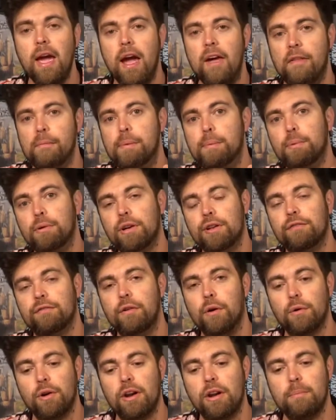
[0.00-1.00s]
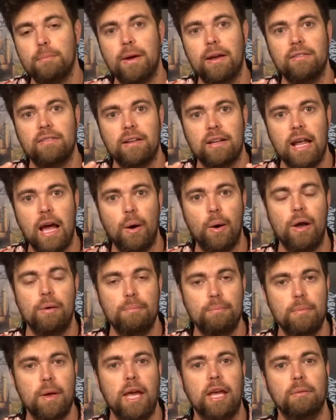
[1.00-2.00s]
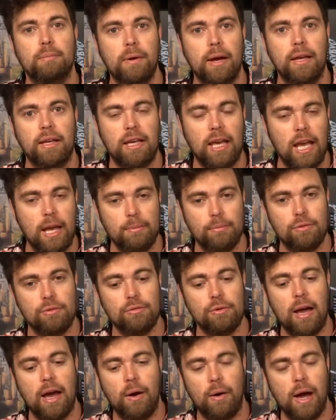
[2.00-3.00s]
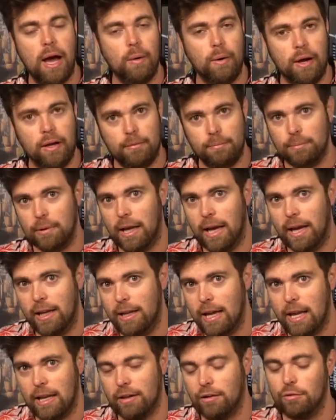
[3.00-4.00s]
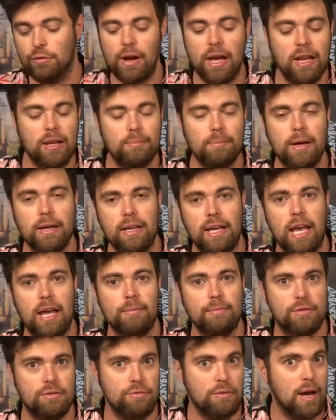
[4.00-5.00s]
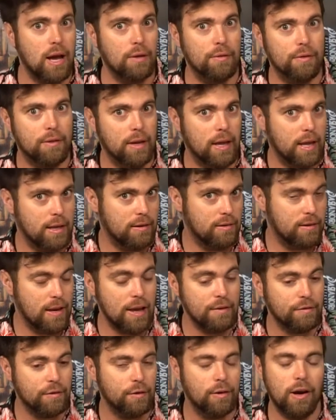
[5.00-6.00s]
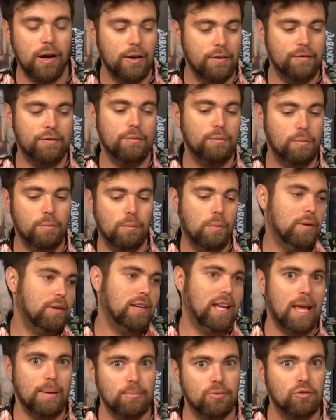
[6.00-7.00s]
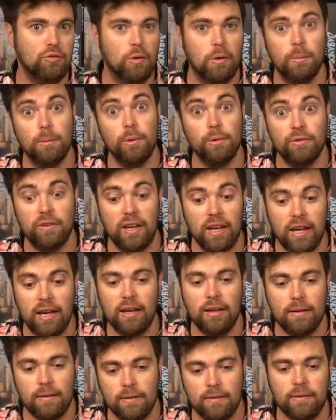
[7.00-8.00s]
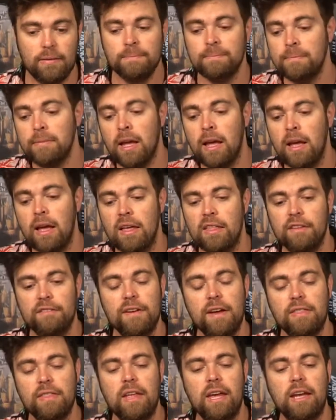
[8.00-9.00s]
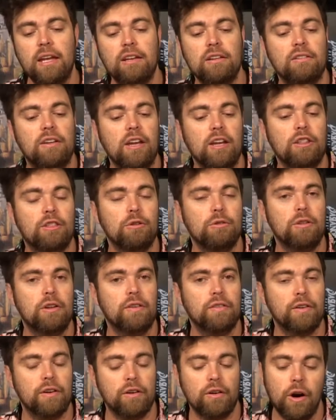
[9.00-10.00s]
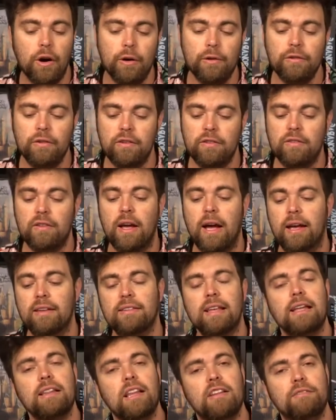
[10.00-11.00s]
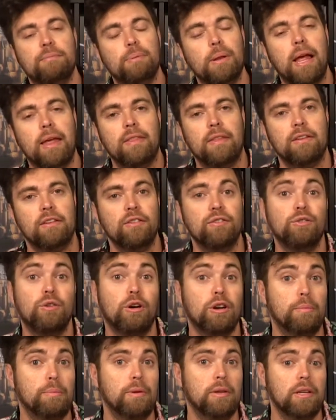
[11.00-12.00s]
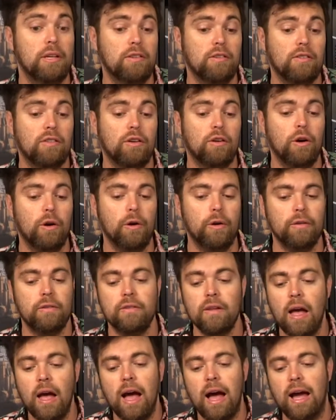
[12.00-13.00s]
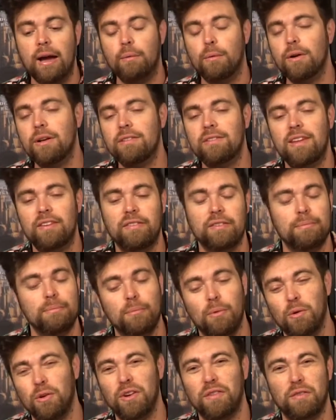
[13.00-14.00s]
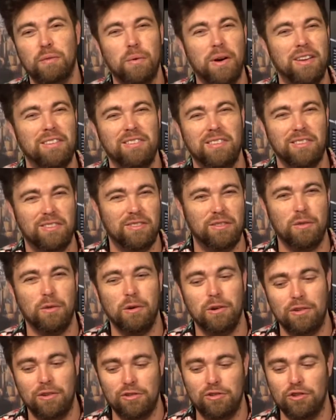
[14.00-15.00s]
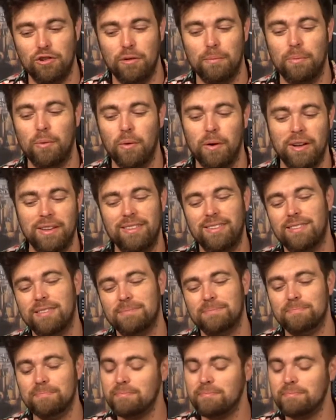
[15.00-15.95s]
and then people can vote on it based on how I made my game, through how, how I played and created my game throughout the endeavor of what Gamestormers is. The fact that I can dig through the different cards is nice. I love playing the discard abilities on the cards. I want to see even more different ways to score additional points.